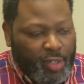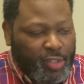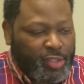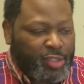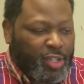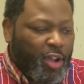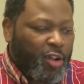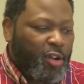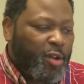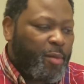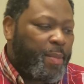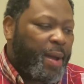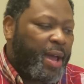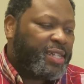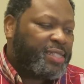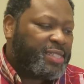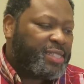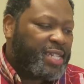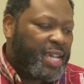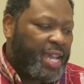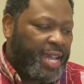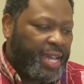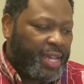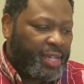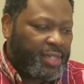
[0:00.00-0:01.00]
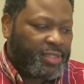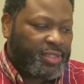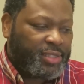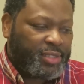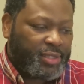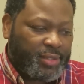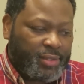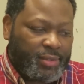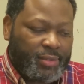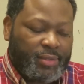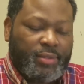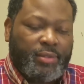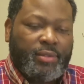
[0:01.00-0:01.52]
do right what's about your
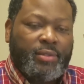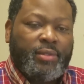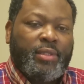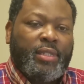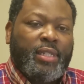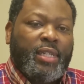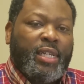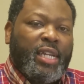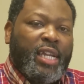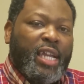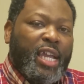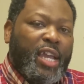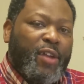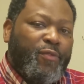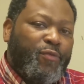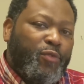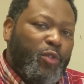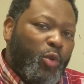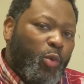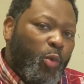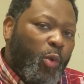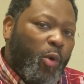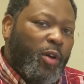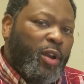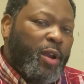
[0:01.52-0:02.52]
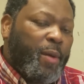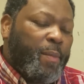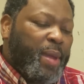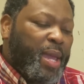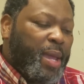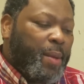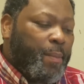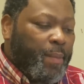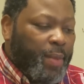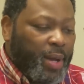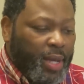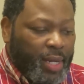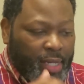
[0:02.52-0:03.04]
community, and
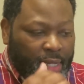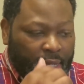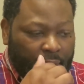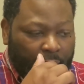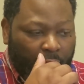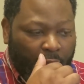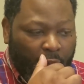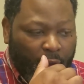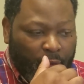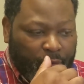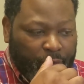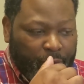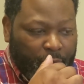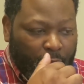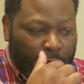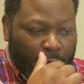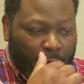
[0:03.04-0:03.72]
go from there.